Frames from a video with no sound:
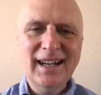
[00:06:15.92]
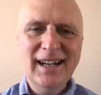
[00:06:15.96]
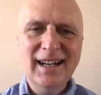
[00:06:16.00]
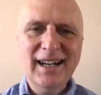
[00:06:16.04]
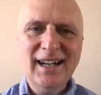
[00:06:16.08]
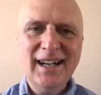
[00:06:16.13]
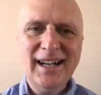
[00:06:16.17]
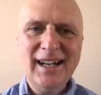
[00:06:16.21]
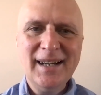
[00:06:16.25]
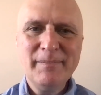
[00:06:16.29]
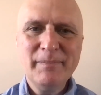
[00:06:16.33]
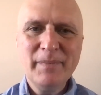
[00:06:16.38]

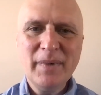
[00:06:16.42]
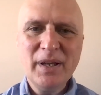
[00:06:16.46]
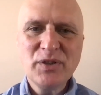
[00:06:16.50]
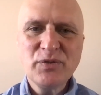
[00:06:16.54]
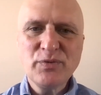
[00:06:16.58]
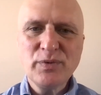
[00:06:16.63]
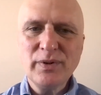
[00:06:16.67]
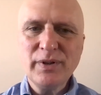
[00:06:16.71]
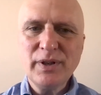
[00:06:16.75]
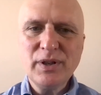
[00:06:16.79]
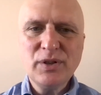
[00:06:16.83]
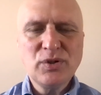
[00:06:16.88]

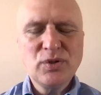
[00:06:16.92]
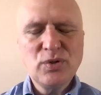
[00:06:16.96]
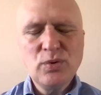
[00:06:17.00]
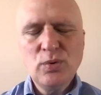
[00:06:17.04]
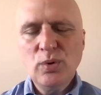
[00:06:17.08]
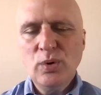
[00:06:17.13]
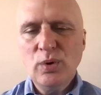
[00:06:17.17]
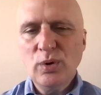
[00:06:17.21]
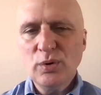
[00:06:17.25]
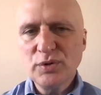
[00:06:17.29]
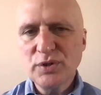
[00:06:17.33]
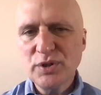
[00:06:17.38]
It's really a
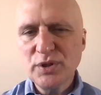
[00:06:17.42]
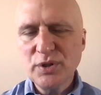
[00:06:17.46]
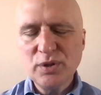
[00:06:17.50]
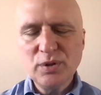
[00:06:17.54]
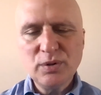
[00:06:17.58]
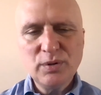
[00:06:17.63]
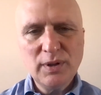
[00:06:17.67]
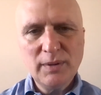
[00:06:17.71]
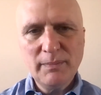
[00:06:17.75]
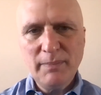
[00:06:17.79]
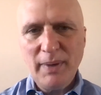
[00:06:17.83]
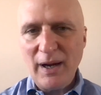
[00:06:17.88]
tool
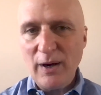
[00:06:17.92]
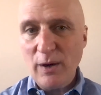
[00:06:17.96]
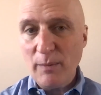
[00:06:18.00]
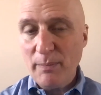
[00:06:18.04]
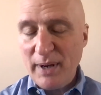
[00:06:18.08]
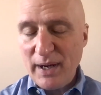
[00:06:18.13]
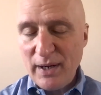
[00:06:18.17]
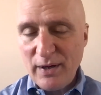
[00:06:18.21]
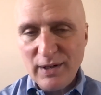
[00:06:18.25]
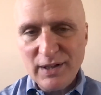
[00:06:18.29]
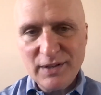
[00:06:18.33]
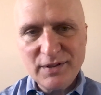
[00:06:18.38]
to empower
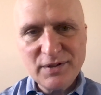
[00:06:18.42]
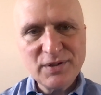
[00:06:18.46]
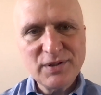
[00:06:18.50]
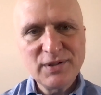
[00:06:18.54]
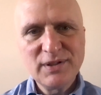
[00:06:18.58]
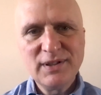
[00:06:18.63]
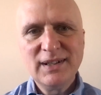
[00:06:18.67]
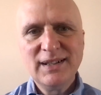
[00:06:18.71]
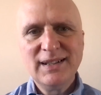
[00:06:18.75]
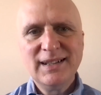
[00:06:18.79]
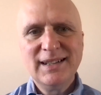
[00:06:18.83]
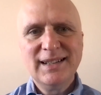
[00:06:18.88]

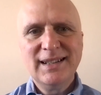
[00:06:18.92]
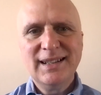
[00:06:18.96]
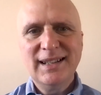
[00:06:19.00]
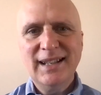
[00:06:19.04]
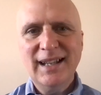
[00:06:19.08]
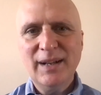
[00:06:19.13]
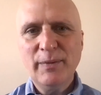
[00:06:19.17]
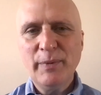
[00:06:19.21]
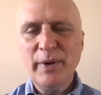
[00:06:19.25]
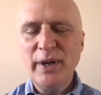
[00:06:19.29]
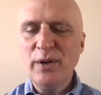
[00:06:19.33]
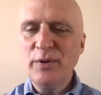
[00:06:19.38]
parents.
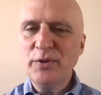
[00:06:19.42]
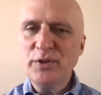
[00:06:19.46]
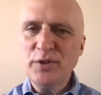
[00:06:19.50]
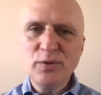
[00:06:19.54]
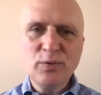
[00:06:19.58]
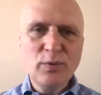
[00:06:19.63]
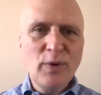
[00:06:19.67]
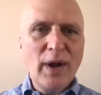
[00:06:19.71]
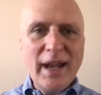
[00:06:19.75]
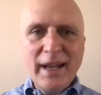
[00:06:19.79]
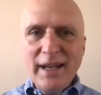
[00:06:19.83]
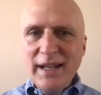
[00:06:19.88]
And we don't
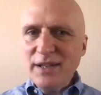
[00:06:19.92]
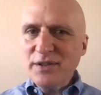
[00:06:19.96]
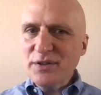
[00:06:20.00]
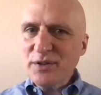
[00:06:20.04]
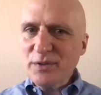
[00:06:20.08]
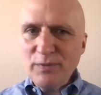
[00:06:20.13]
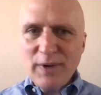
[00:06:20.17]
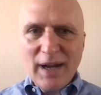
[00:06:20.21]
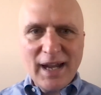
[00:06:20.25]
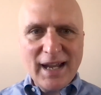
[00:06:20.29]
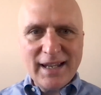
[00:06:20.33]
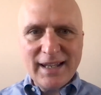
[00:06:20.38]
do ratings
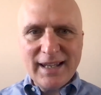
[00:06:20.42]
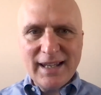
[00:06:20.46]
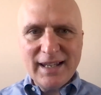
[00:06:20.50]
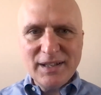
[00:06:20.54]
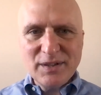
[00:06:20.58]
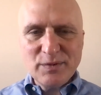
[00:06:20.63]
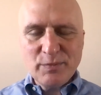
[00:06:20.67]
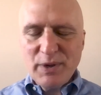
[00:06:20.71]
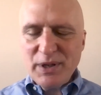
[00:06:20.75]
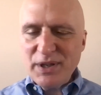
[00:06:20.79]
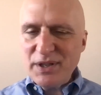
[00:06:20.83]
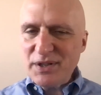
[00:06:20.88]
or
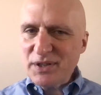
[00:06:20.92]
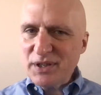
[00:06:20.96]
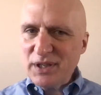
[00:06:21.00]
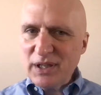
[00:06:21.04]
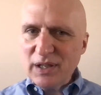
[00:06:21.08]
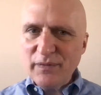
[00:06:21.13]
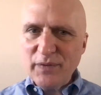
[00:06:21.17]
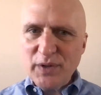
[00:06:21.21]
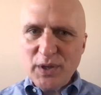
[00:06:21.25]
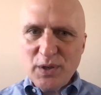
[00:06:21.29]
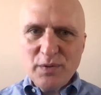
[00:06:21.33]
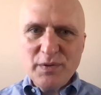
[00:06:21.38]
rankings. We just
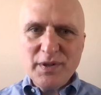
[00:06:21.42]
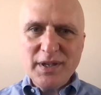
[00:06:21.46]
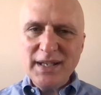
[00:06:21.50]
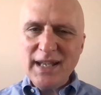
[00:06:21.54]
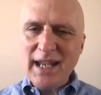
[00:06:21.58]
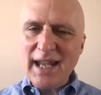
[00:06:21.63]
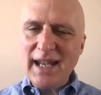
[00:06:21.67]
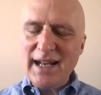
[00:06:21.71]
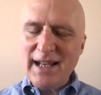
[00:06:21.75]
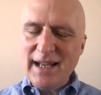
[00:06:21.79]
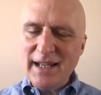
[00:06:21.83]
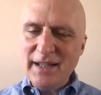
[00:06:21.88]
give you the
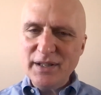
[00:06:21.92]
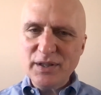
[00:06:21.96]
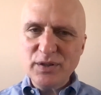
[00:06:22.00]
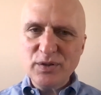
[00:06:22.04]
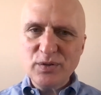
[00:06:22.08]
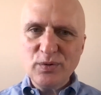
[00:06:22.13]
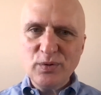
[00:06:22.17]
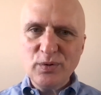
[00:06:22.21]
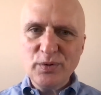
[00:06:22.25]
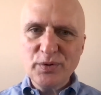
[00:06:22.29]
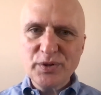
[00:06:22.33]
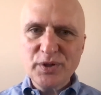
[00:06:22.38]
data and the
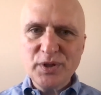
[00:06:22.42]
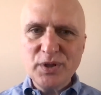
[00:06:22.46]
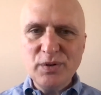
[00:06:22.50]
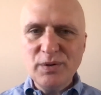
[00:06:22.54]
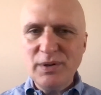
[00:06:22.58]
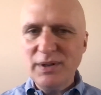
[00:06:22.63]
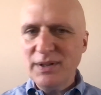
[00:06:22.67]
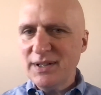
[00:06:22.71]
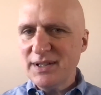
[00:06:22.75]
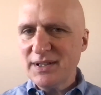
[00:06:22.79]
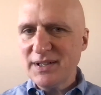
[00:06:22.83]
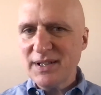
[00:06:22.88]
tools so
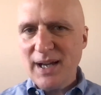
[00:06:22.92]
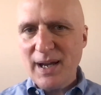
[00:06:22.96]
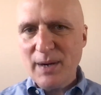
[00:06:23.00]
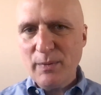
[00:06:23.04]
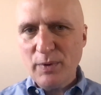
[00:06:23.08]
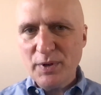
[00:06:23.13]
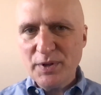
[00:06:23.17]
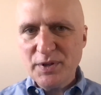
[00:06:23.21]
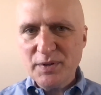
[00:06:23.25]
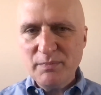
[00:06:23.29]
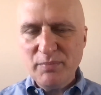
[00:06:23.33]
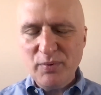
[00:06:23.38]
you can
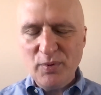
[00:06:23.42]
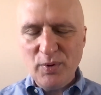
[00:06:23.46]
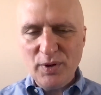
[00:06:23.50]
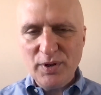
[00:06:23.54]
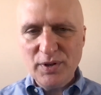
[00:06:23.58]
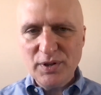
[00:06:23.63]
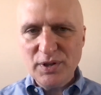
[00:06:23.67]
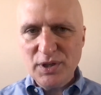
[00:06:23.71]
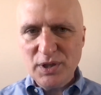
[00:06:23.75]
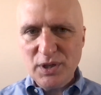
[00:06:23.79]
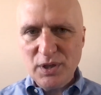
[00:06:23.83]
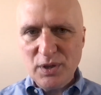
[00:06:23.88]
decide what's
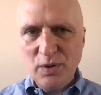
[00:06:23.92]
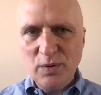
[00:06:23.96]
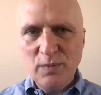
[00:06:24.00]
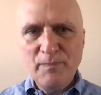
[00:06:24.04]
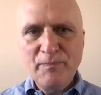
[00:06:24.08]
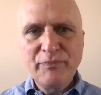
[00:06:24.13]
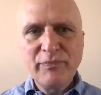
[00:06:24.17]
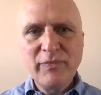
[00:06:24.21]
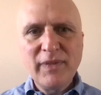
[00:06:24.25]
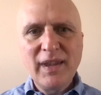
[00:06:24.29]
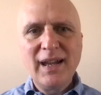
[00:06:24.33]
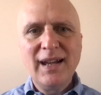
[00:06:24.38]
important to
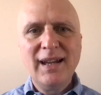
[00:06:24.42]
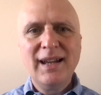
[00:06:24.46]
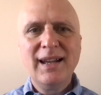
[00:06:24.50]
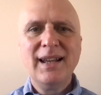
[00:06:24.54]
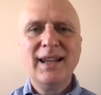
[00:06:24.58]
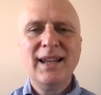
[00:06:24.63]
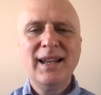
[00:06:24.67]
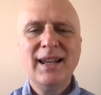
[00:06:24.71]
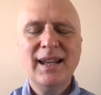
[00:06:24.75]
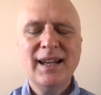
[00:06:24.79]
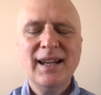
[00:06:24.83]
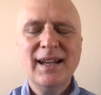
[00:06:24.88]
you.
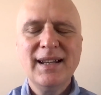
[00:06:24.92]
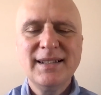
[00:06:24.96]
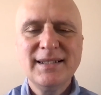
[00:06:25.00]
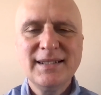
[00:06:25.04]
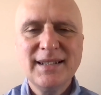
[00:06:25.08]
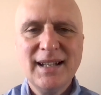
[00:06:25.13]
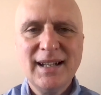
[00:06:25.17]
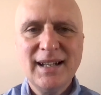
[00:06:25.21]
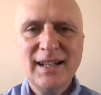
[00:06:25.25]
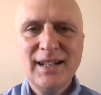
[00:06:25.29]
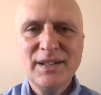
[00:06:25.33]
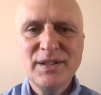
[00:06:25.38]

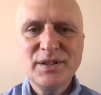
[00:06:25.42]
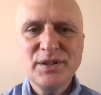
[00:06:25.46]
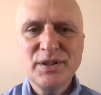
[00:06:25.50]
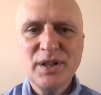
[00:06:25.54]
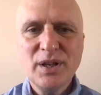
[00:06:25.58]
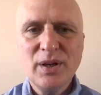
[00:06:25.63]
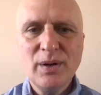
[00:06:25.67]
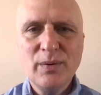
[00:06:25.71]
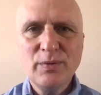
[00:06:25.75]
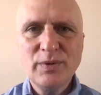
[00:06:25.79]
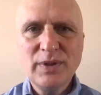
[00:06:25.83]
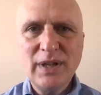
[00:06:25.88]
And
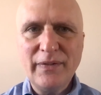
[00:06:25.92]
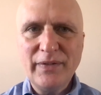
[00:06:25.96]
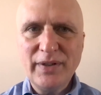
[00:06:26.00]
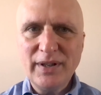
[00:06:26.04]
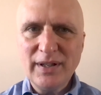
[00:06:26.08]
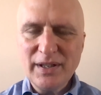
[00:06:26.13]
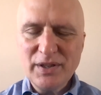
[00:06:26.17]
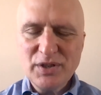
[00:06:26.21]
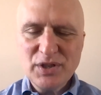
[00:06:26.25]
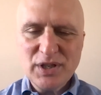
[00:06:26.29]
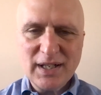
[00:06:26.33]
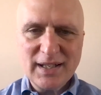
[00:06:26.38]
so
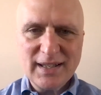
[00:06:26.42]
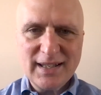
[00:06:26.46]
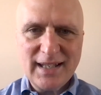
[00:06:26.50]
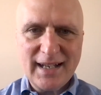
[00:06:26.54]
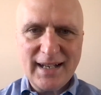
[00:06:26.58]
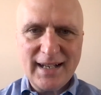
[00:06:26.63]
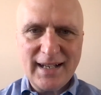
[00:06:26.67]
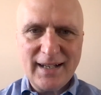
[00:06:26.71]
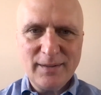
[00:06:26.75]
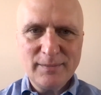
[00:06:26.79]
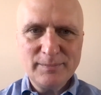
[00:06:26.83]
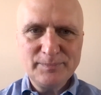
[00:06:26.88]
definitely check
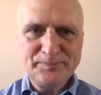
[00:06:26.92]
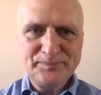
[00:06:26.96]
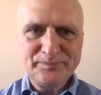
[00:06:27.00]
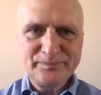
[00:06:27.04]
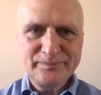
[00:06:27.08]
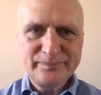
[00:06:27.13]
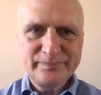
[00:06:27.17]
that out.